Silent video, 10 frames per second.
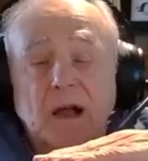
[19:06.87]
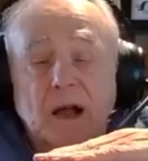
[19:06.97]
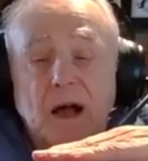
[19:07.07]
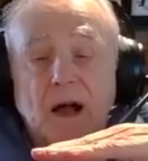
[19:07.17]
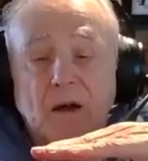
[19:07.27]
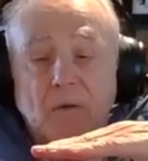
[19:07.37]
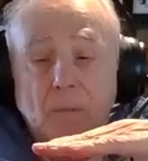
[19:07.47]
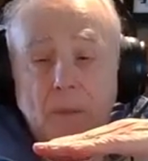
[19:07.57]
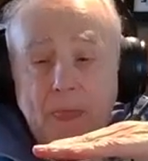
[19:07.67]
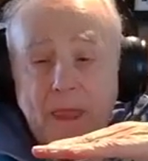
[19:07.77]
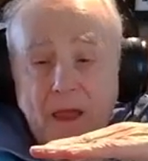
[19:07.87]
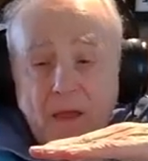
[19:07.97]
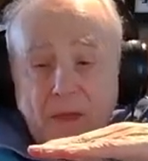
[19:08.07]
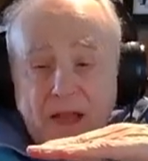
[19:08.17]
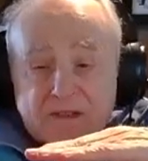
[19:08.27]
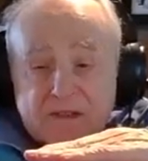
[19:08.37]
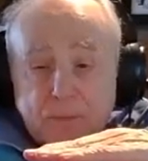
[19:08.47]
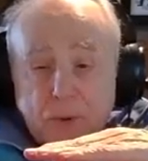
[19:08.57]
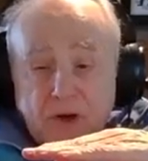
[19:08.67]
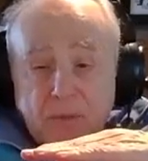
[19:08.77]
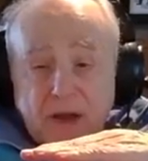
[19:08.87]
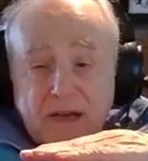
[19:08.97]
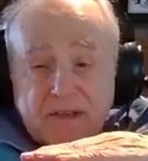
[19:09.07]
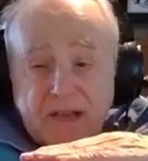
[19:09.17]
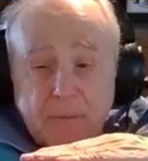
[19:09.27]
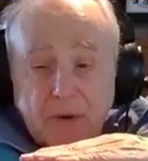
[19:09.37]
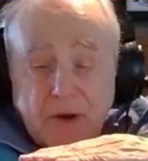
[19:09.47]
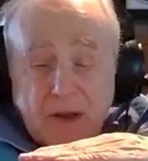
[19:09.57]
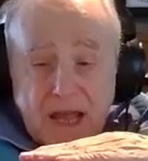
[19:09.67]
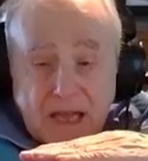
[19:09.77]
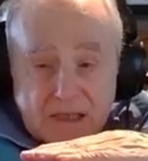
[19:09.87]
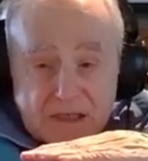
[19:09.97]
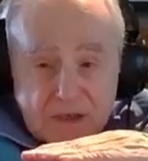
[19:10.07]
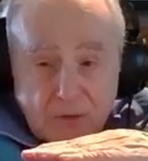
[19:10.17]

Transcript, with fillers: Um, that's supported by table legs,